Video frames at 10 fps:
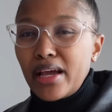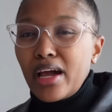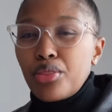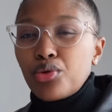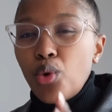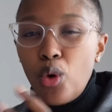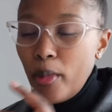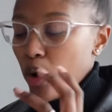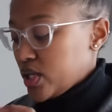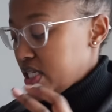Like I threw all
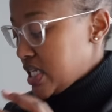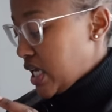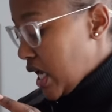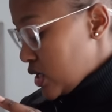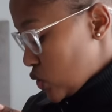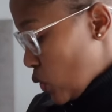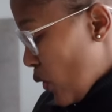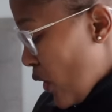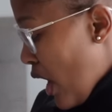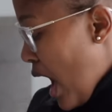my orders in here, so
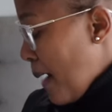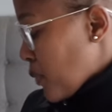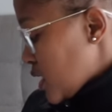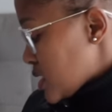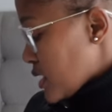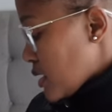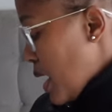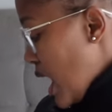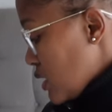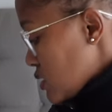I'm going to take them
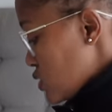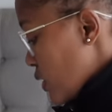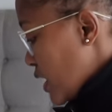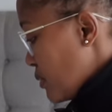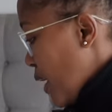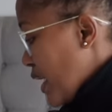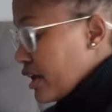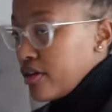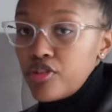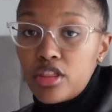out so I can
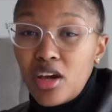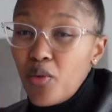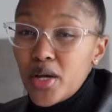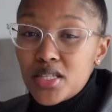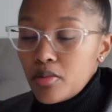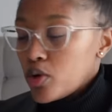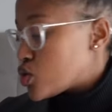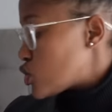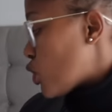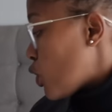pack everything where it's
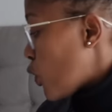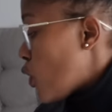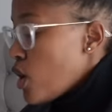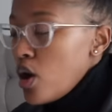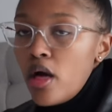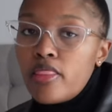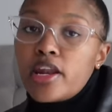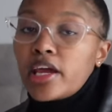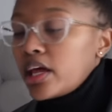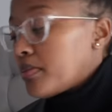supposed to go.
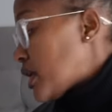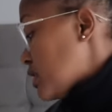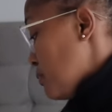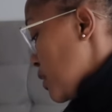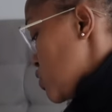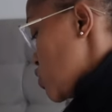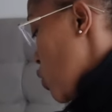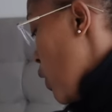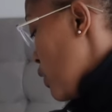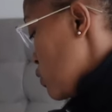Then I can make at bed. So
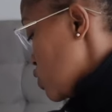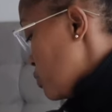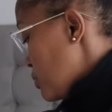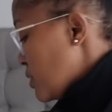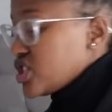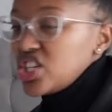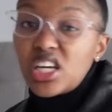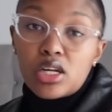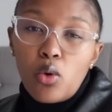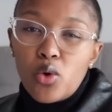I also put my
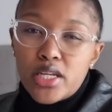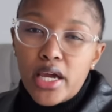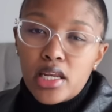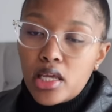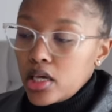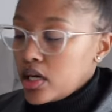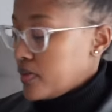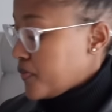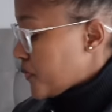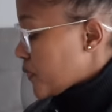Shein order in here.